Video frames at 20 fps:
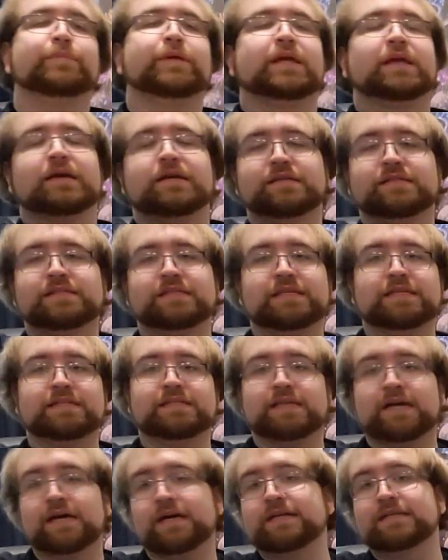because
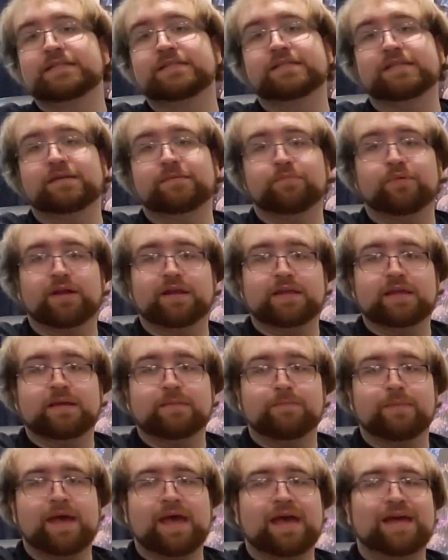he does in
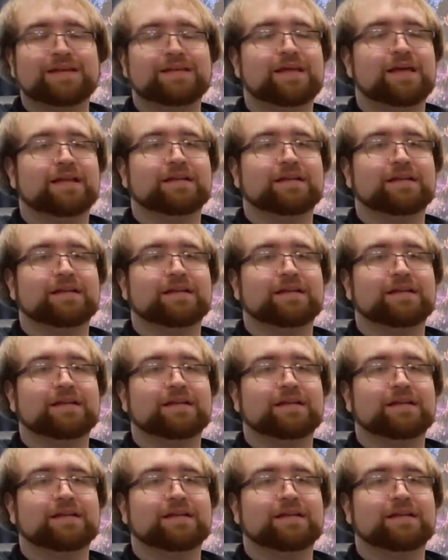Breaking Bad,